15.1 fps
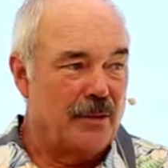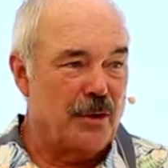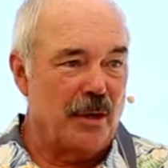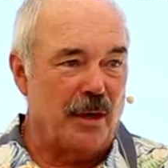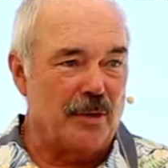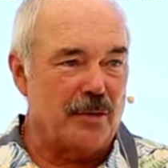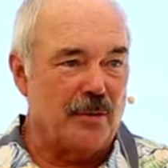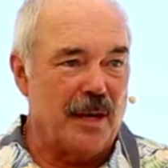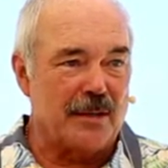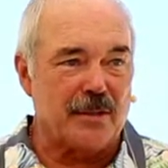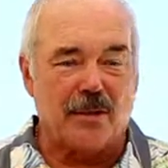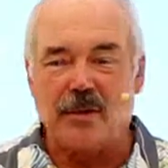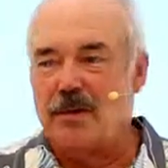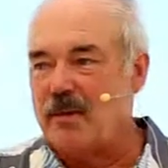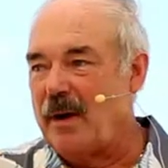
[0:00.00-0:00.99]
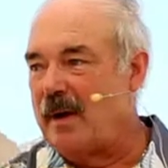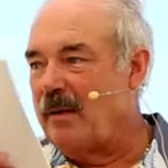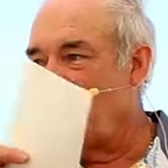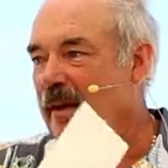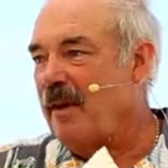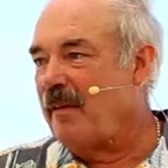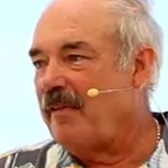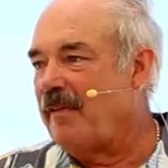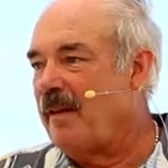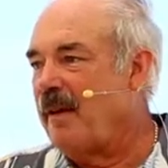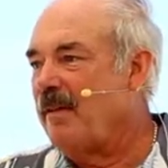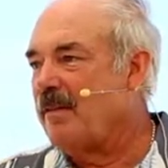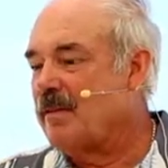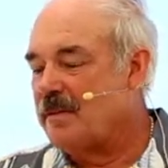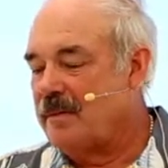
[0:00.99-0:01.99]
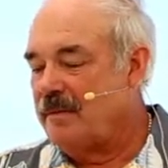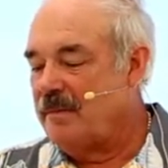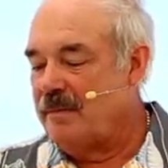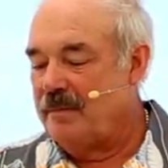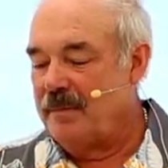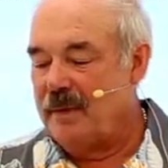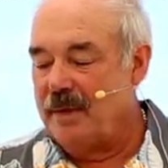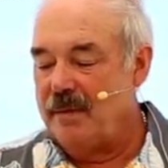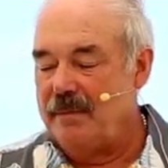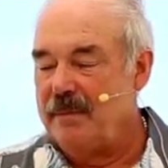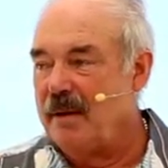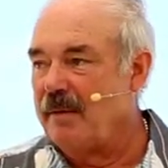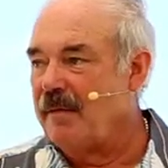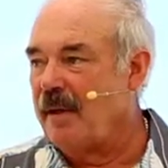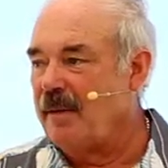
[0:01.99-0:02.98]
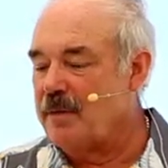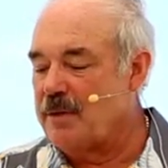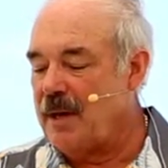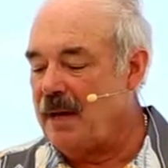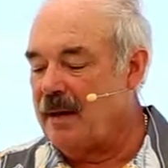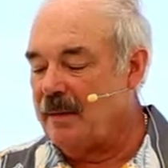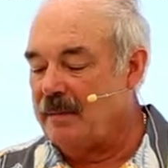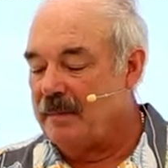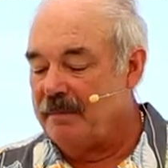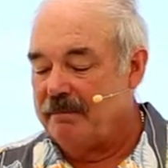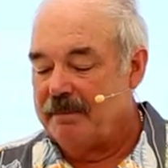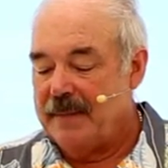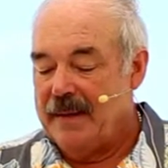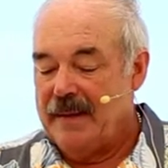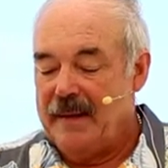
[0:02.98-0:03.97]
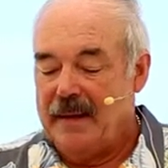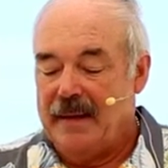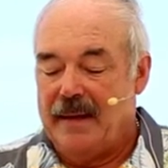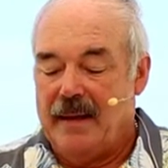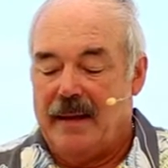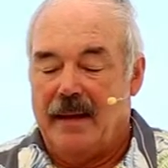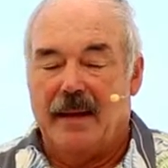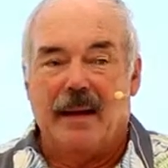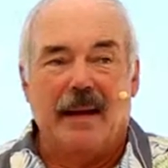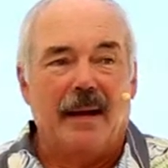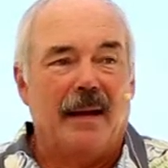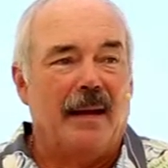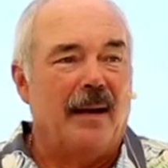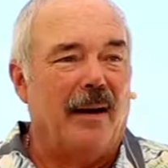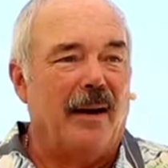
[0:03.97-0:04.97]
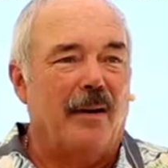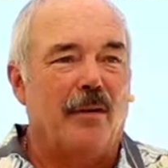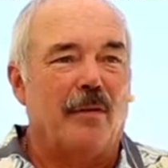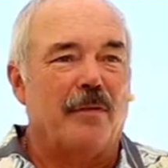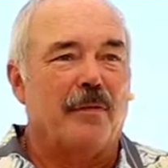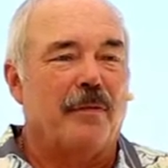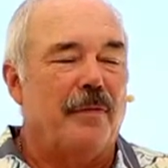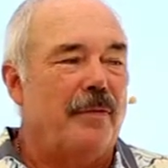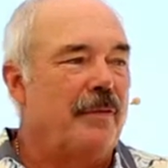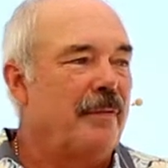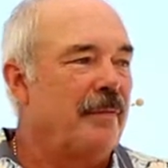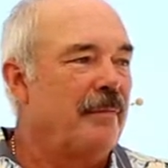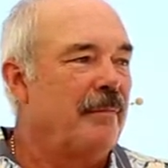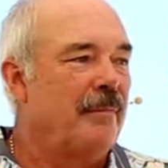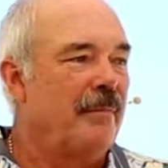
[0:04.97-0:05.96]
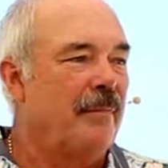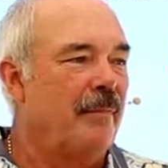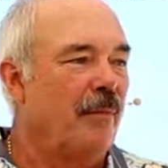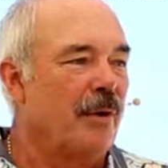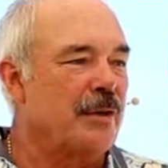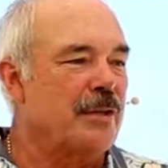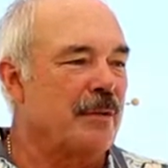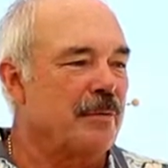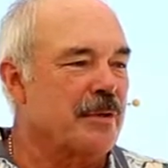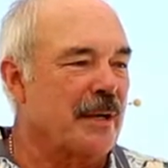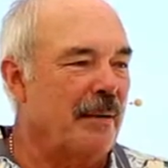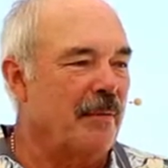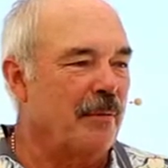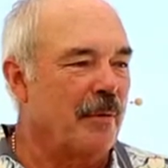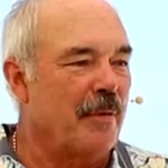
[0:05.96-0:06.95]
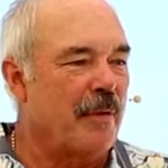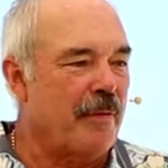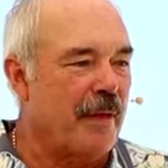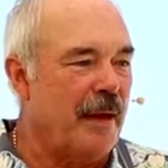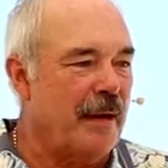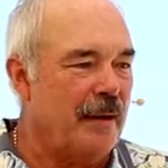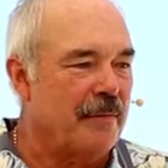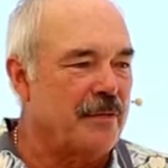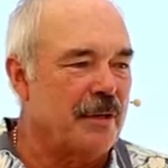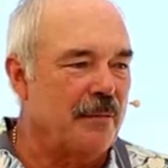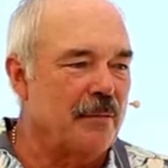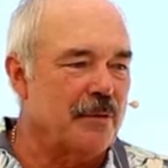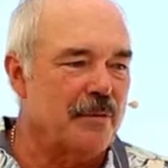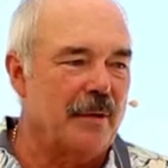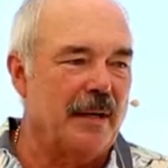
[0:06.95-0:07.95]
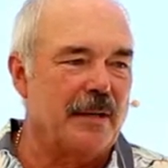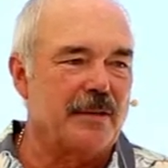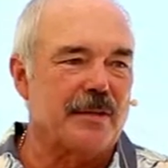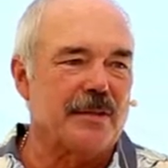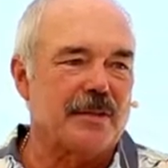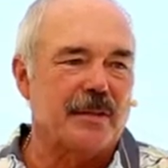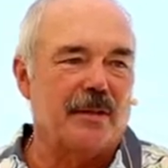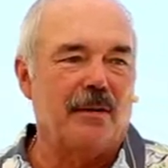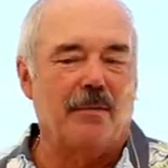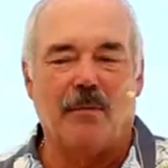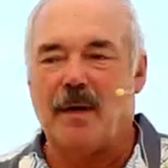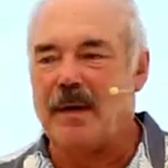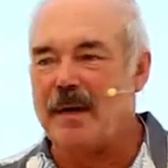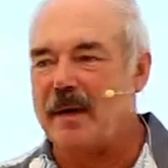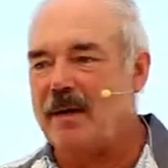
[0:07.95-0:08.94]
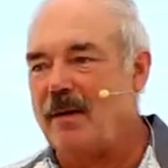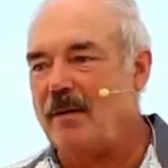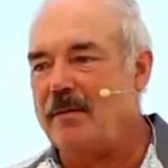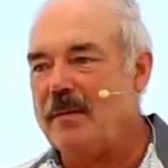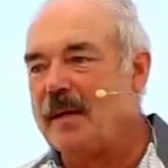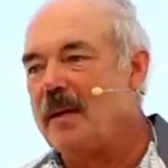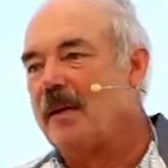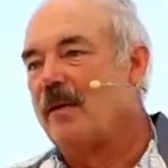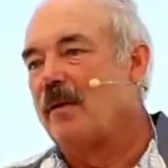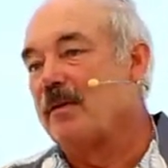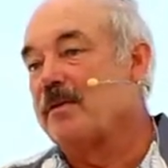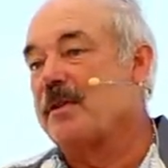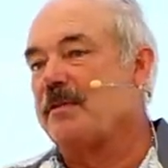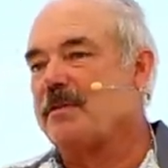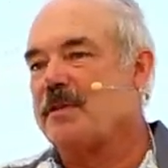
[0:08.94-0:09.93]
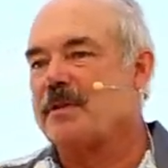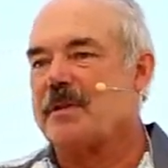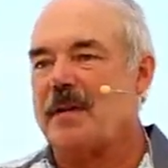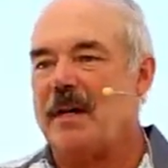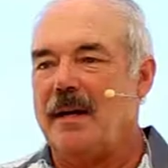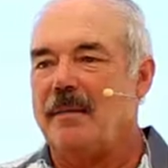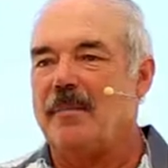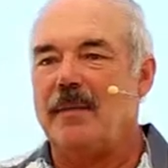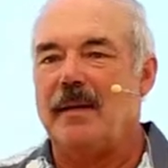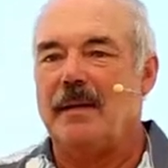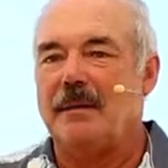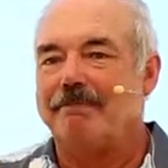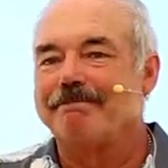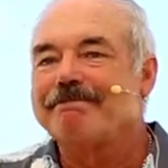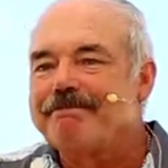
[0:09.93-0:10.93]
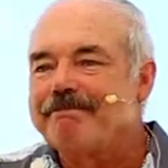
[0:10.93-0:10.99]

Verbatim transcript: She also asks, Are you greater than our fathers? You know, our father Jacob. Now, I don't know if, where she was coming with that, if she was really sincere and wanted to know, or if she was just kind of being